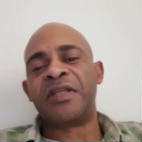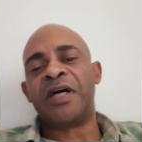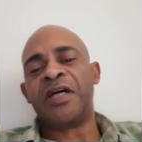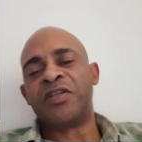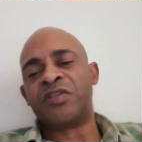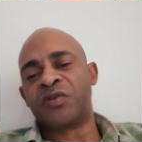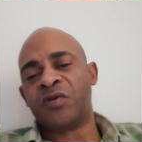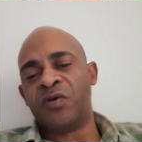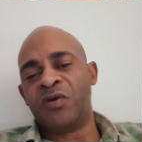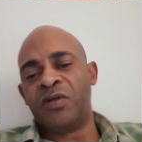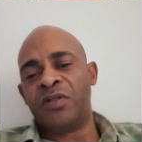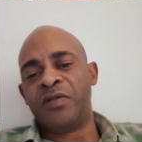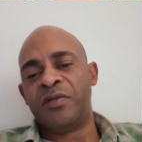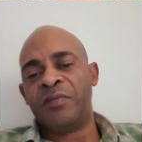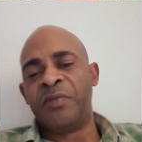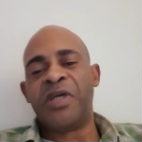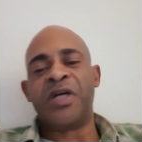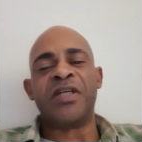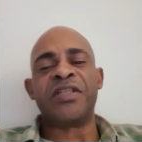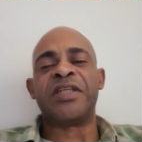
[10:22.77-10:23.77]
That's good
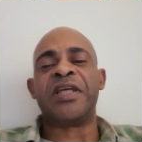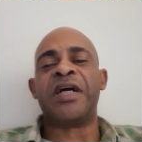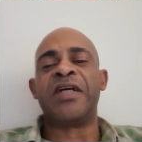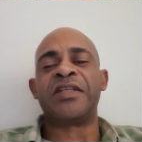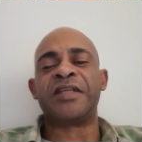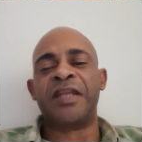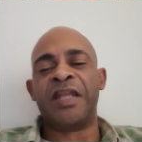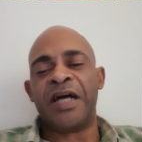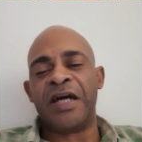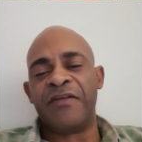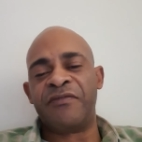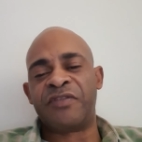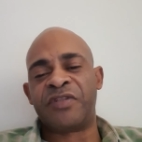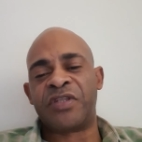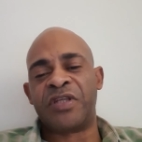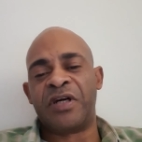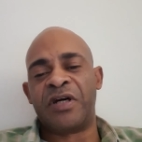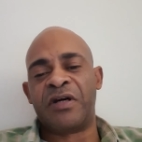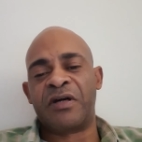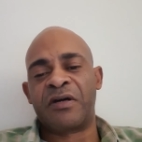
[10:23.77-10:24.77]
because that's
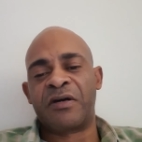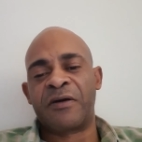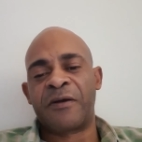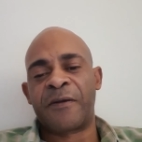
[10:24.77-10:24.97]
livestock.